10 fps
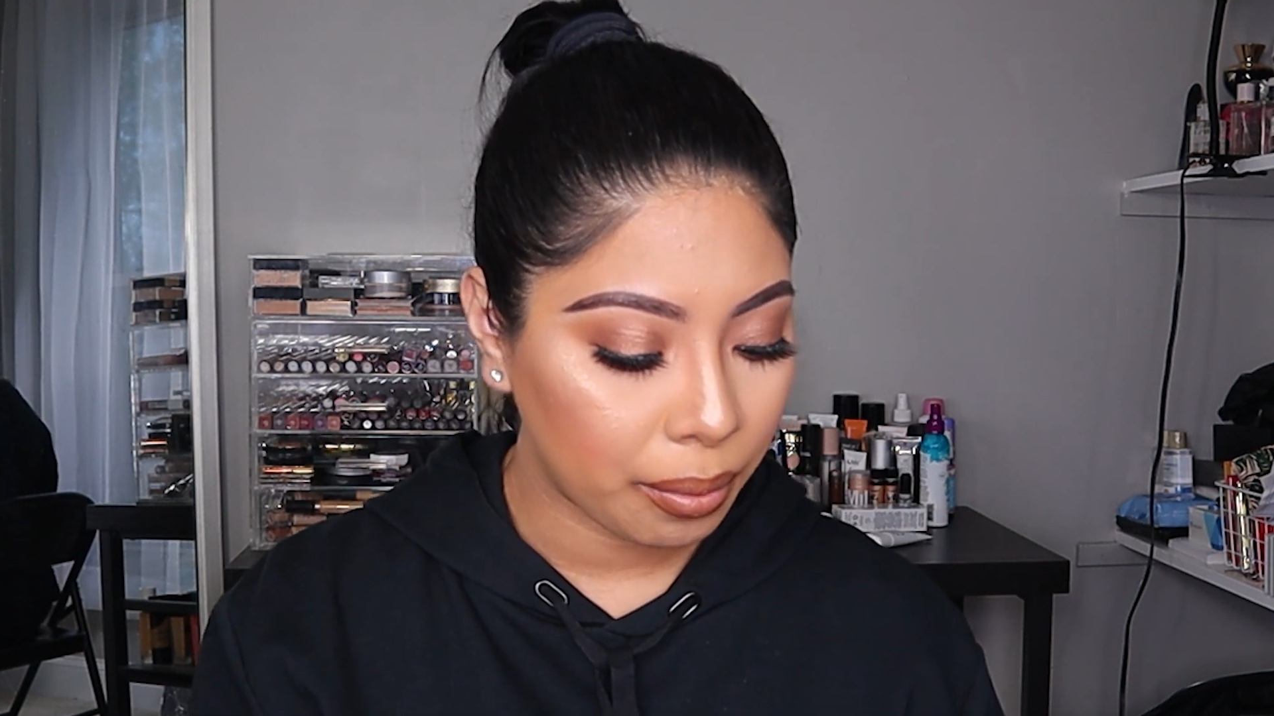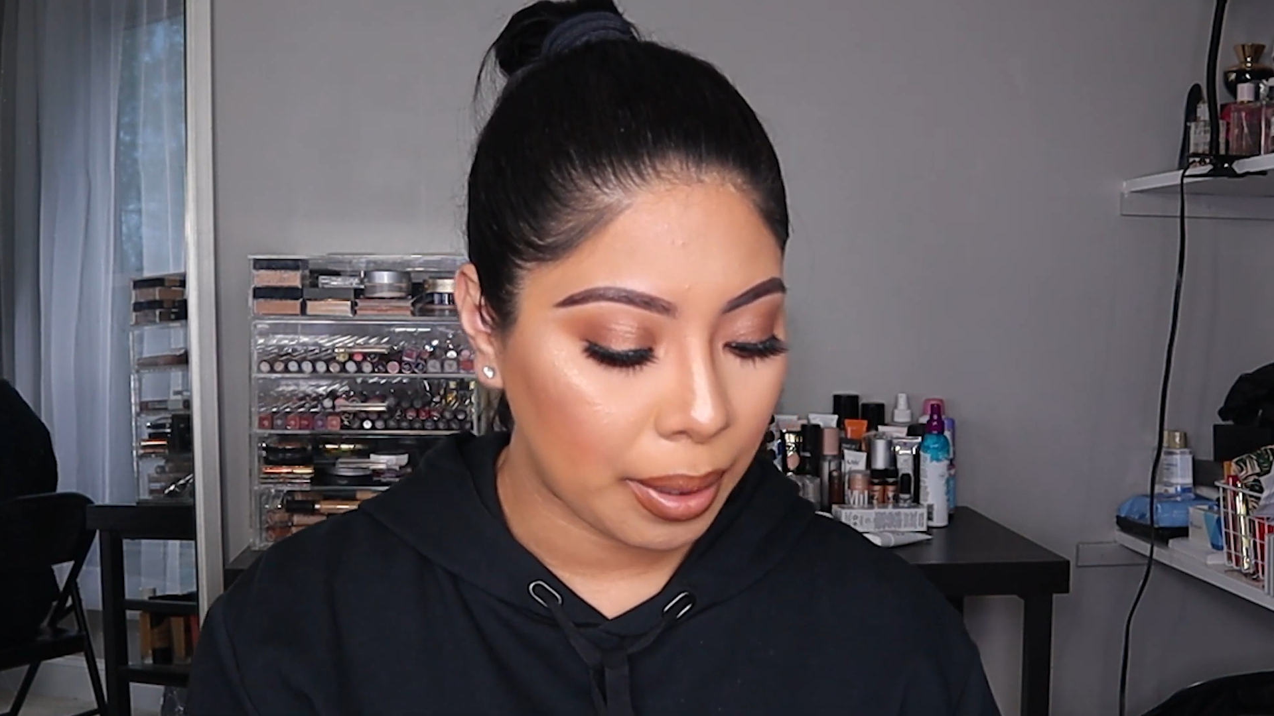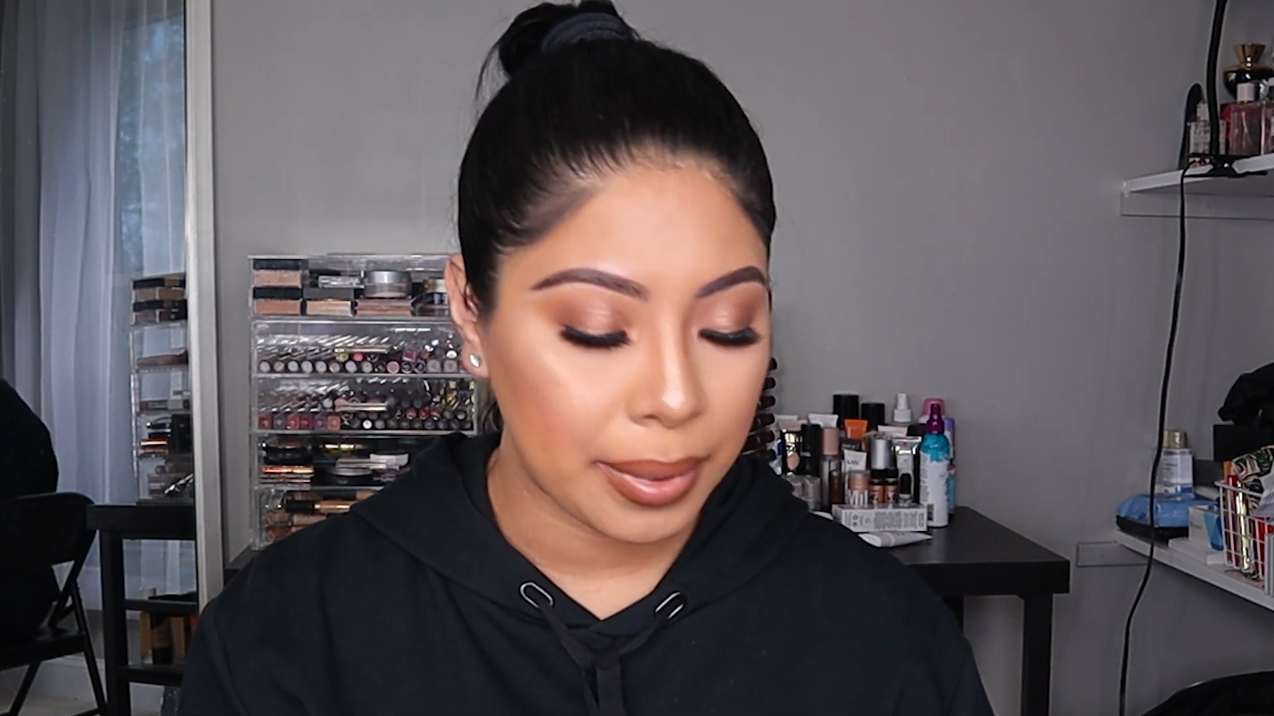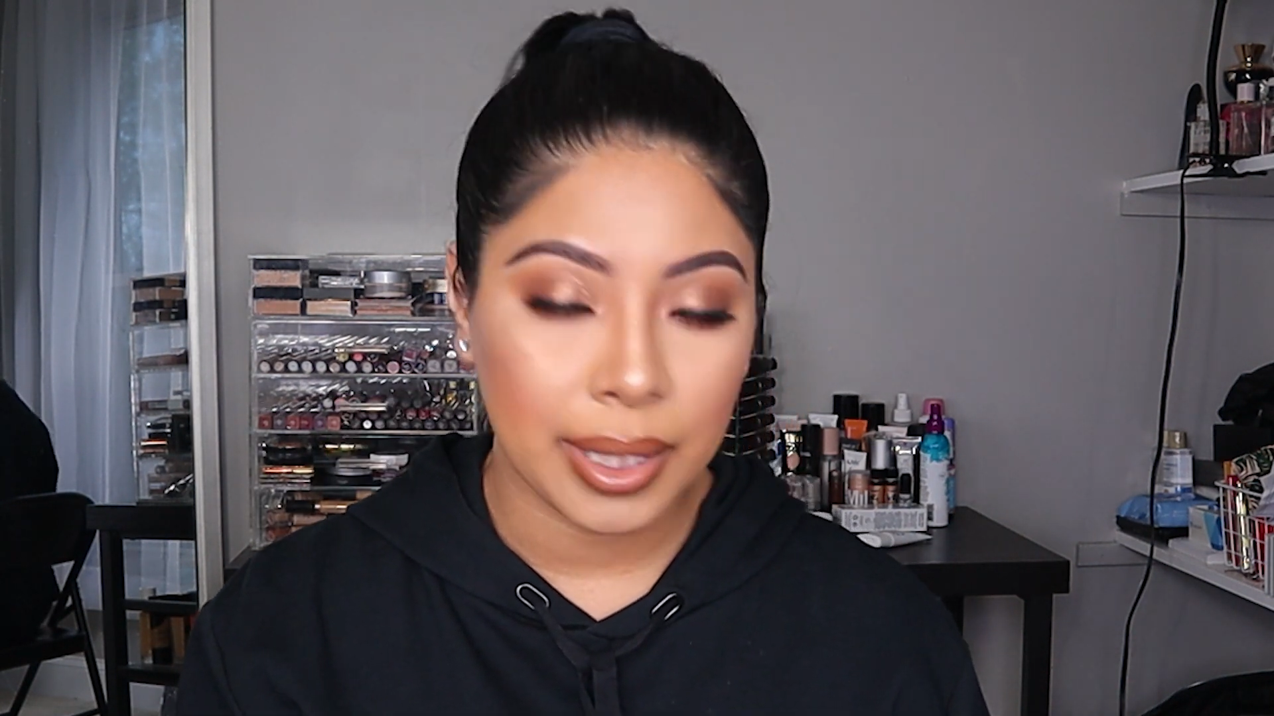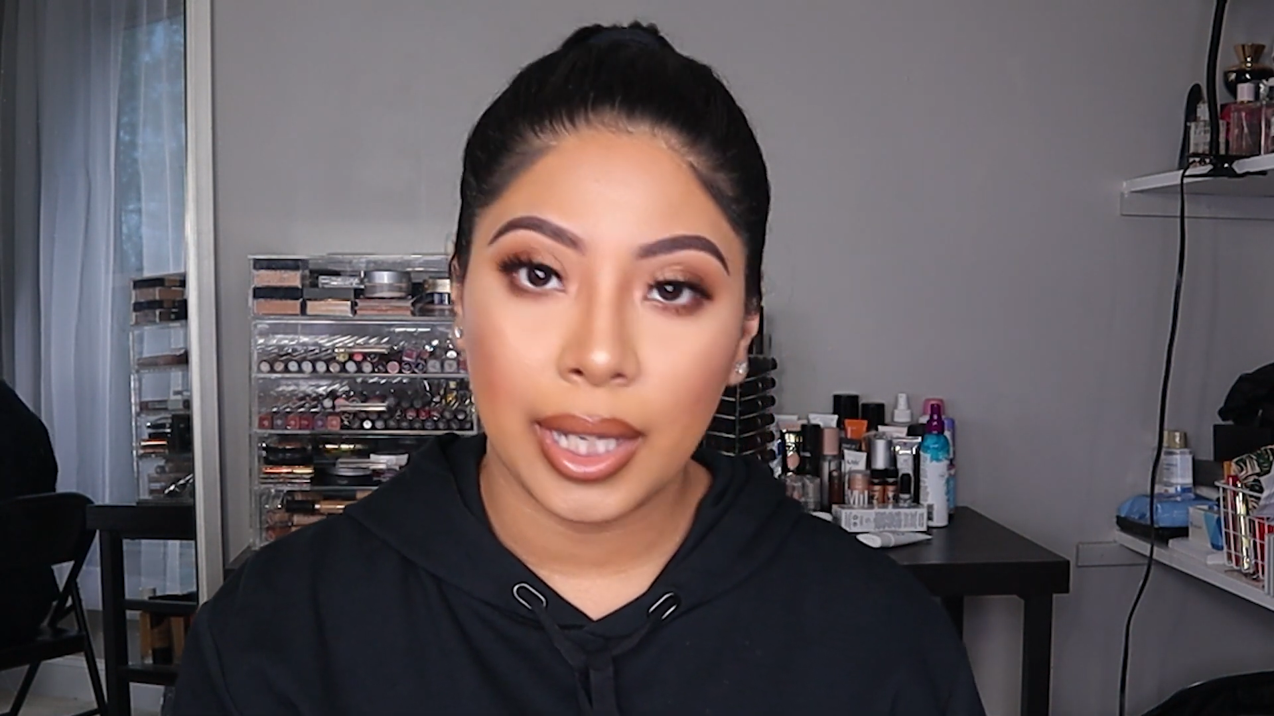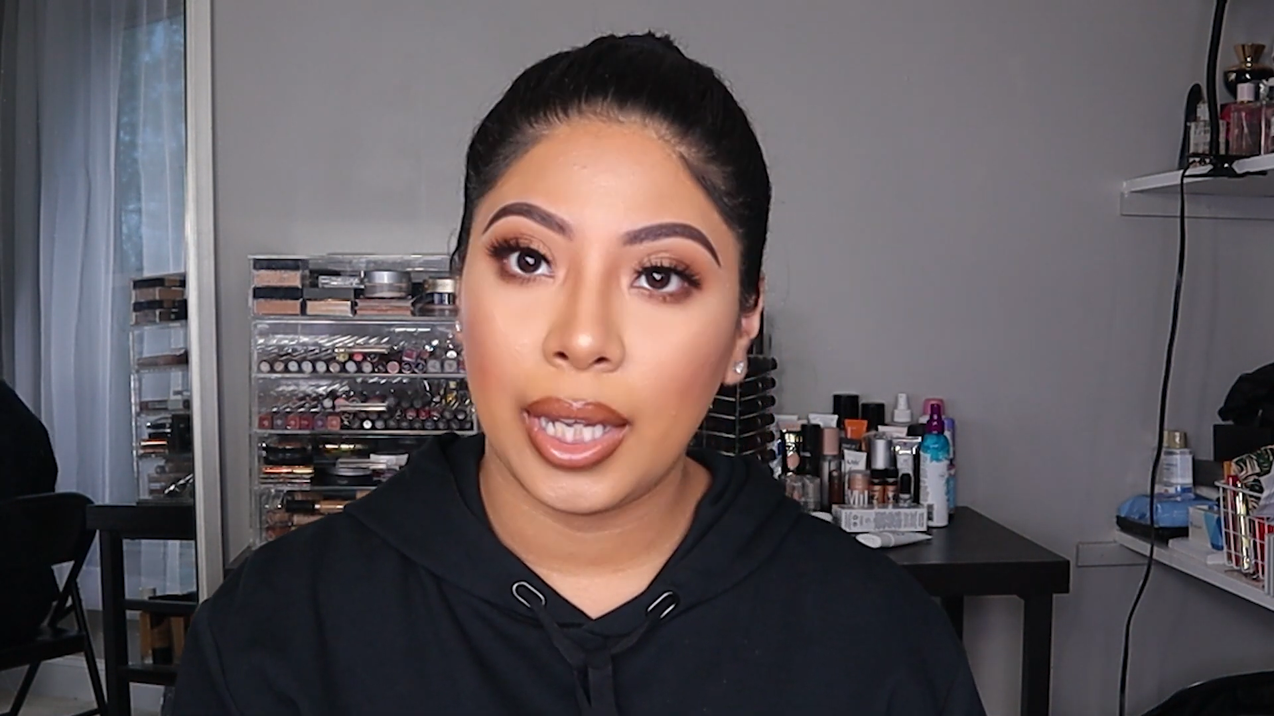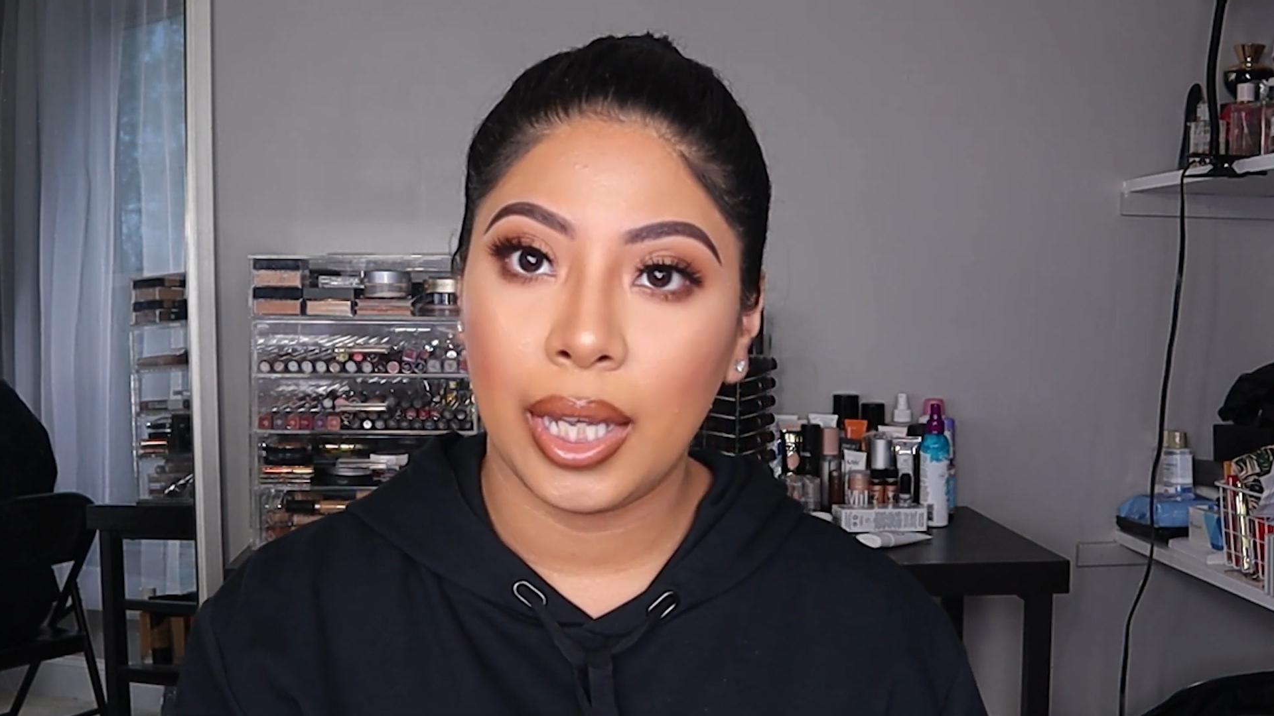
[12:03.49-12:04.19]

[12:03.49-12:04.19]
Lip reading: website